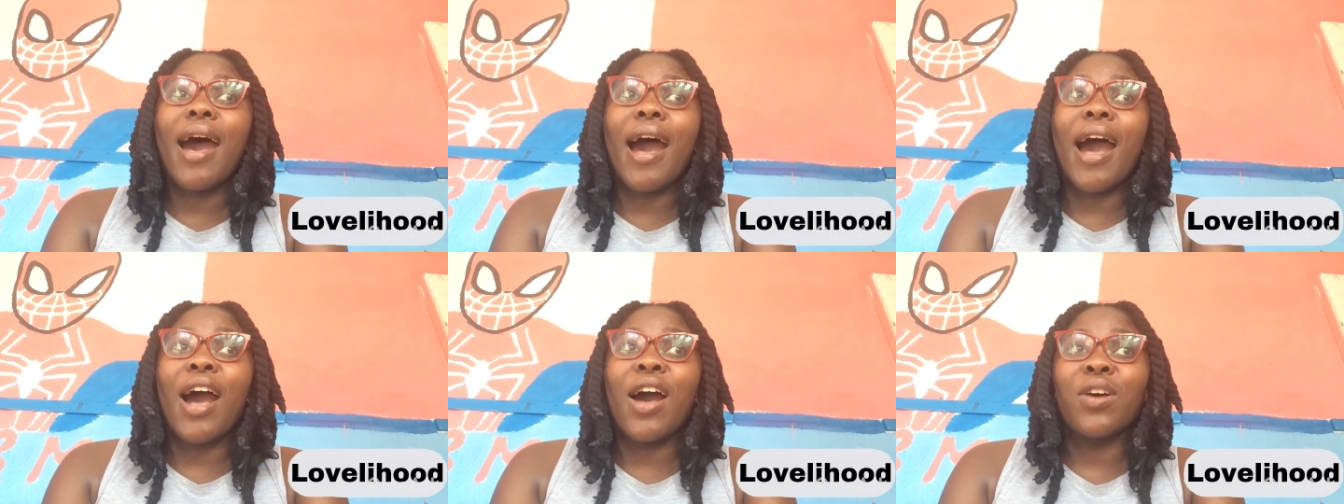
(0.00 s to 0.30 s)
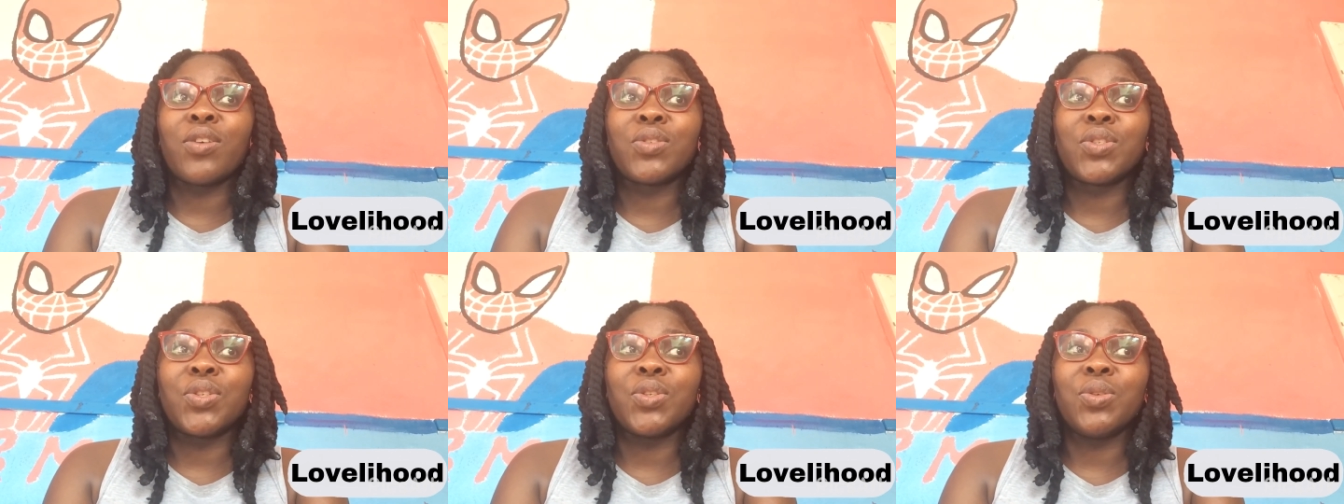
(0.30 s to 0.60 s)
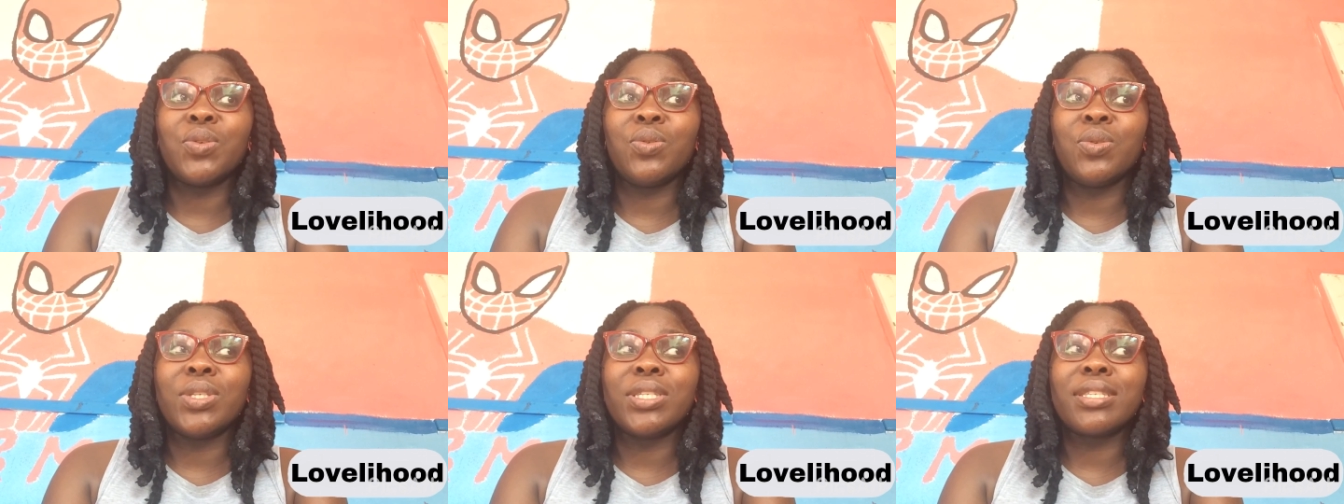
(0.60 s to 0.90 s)
how
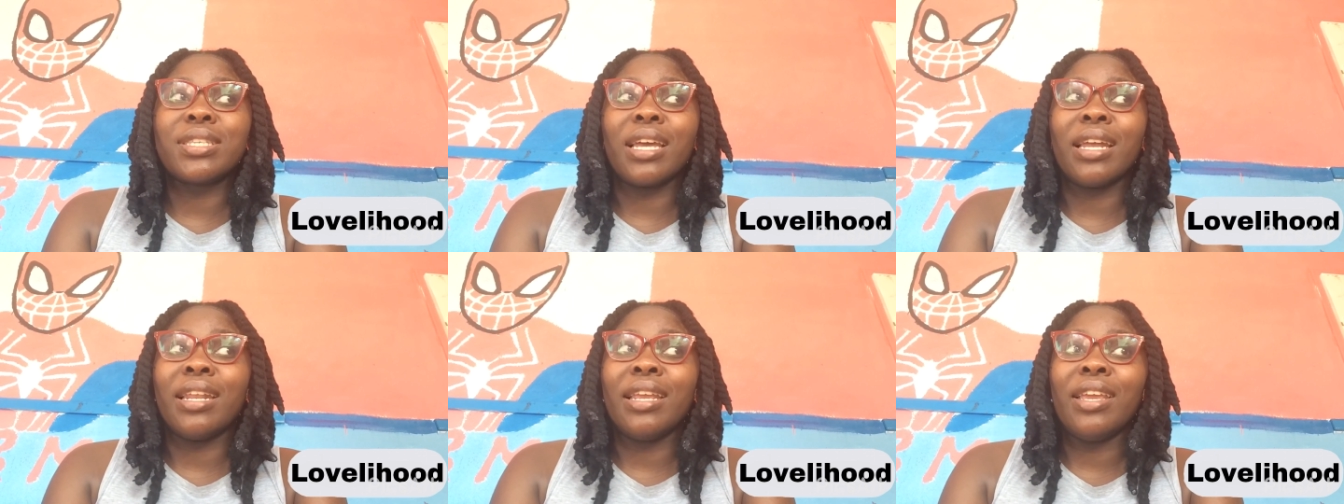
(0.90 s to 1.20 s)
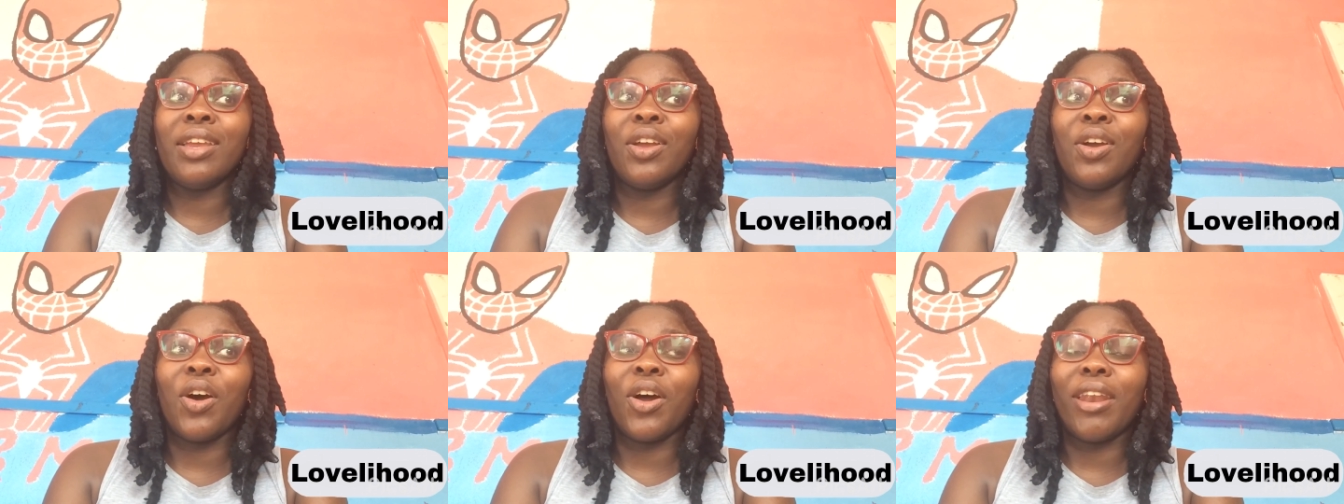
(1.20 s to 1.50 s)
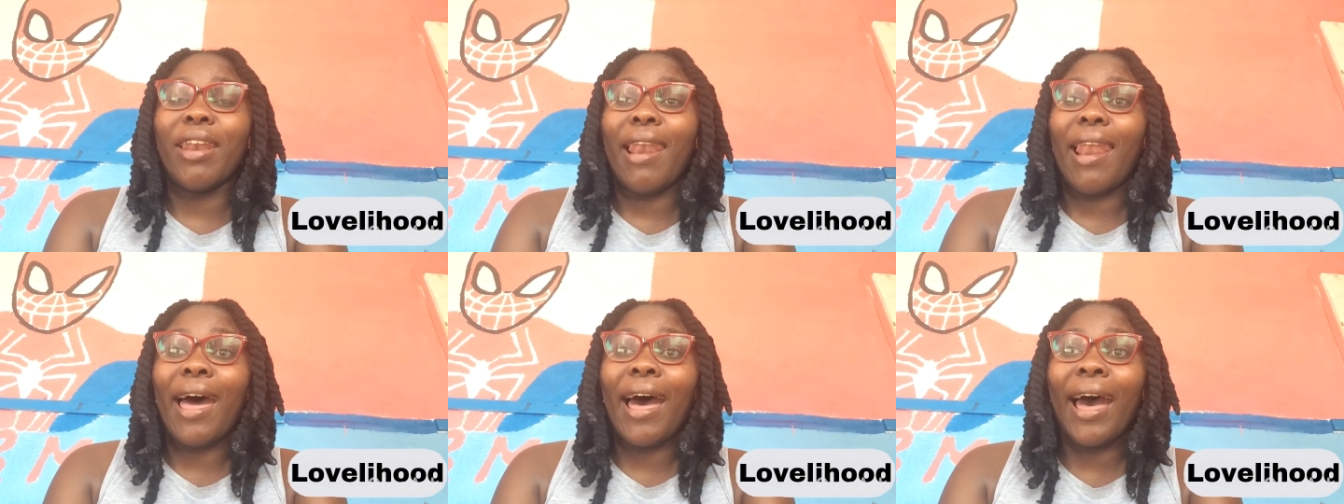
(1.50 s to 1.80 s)
to study
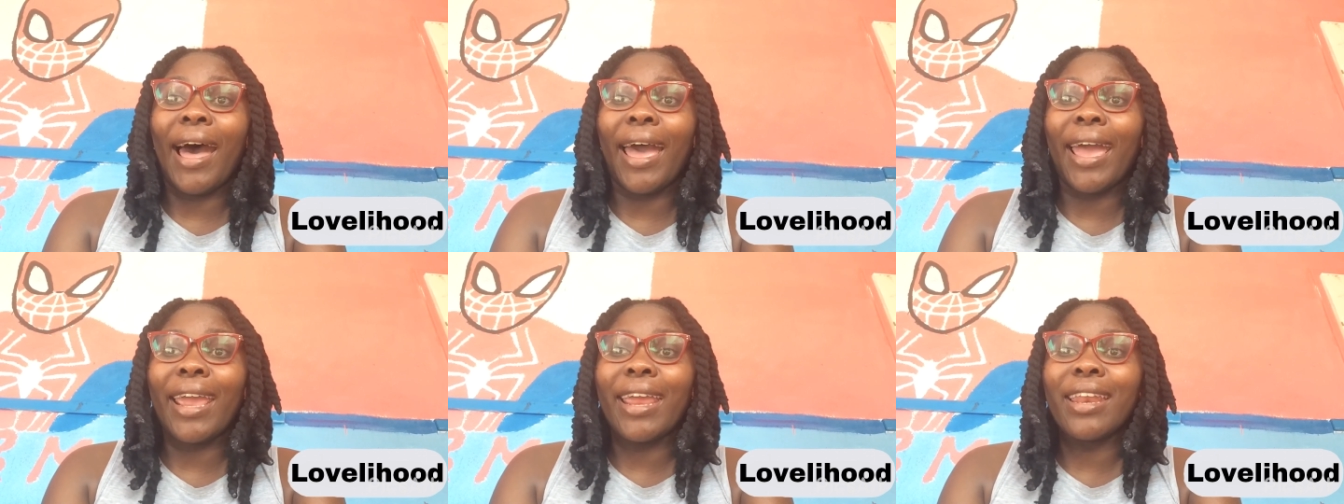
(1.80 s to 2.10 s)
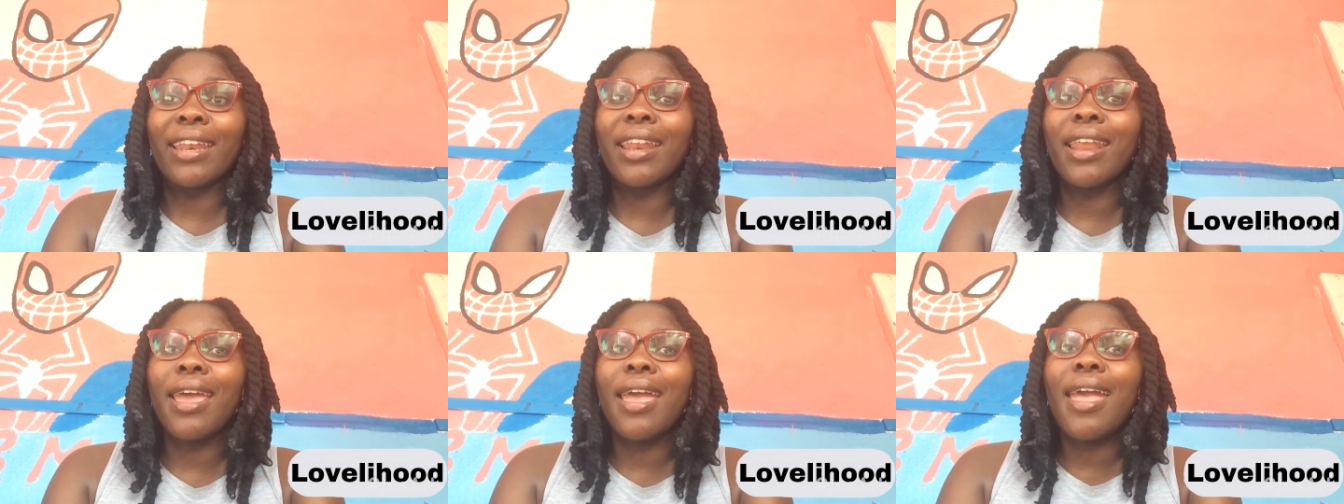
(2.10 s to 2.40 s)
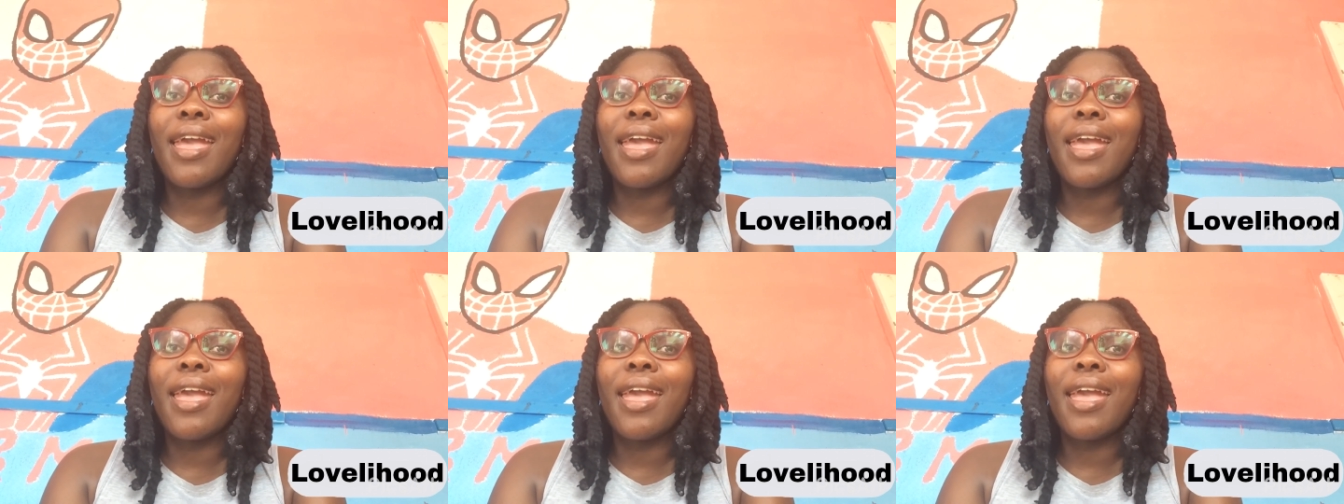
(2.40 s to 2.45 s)
online,